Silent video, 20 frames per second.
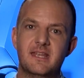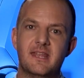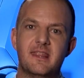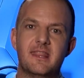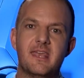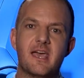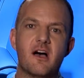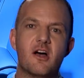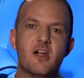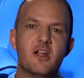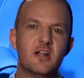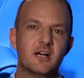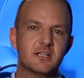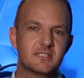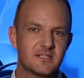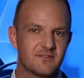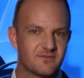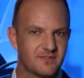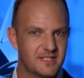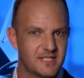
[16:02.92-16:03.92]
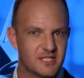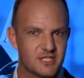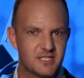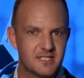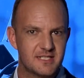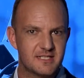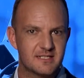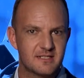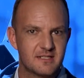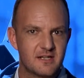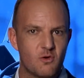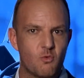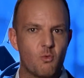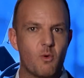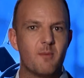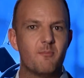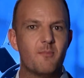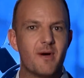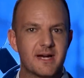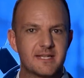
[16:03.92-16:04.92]
there are a lot of niches
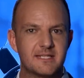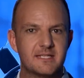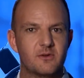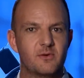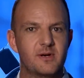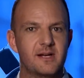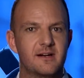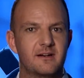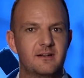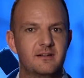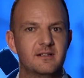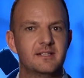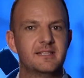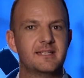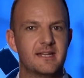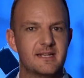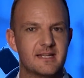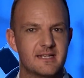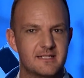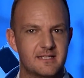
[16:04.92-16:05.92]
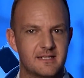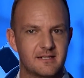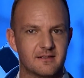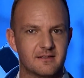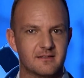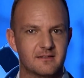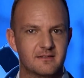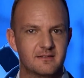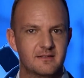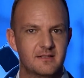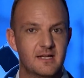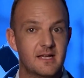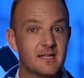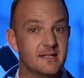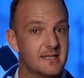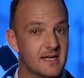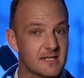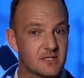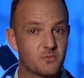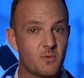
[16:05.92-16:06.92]
where bacteria can adhere.
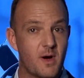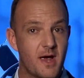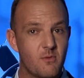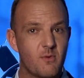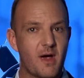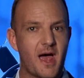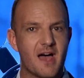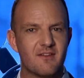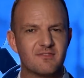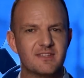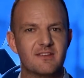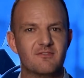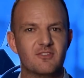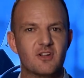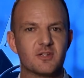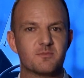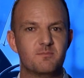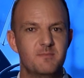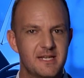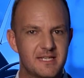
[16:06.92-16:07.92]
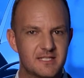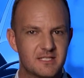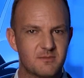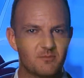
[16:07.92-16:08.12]
That's why we have developed mixer